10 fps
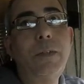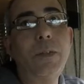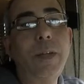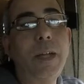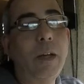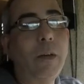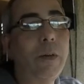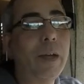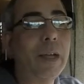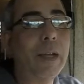So now
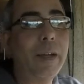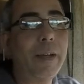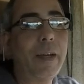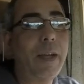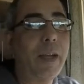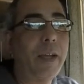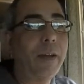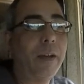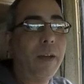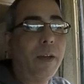I
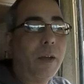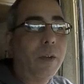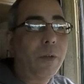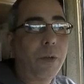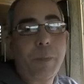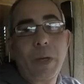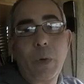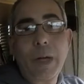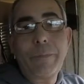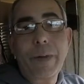can turn my
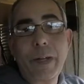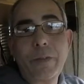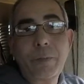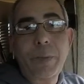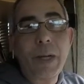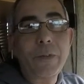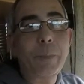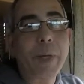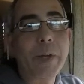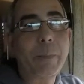Wi-Fi
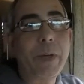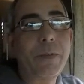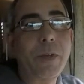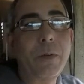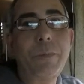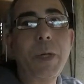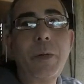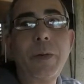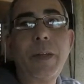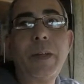hotspot on my cell phone.